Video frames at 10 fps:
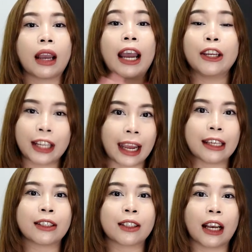Ayan
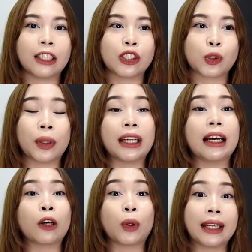guys, I just
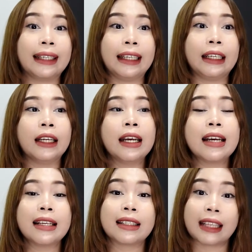wanna quickly
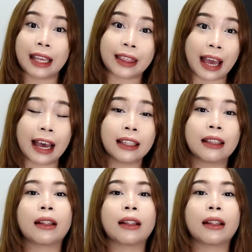say that.